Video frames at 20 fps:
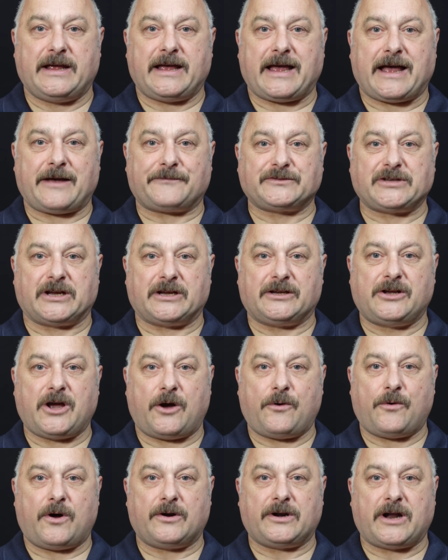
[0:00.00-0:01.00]
have to
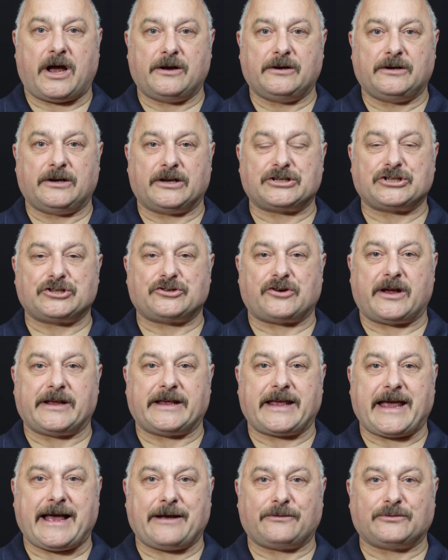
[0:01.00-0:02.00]
go on hunger
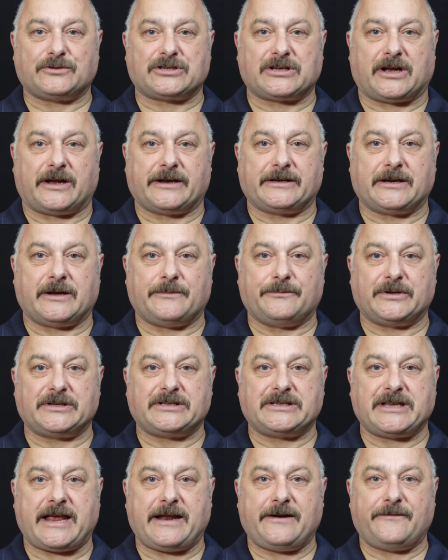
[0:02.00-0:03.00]
strike outside Number
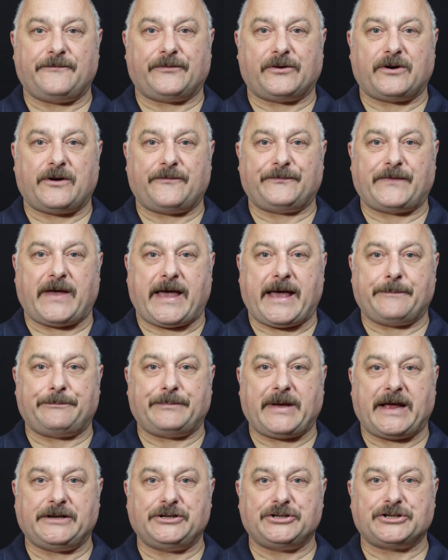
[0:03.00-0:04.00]
ten for a fair
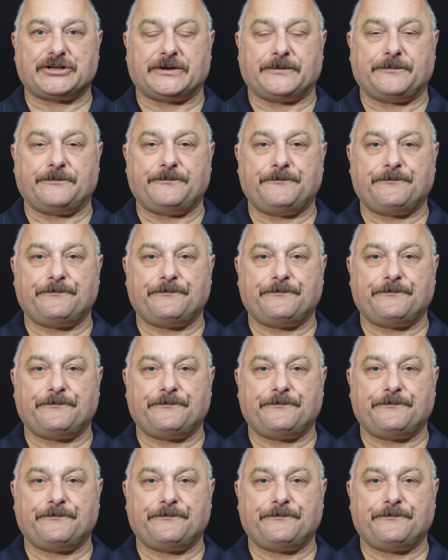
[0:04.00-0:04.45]
pension.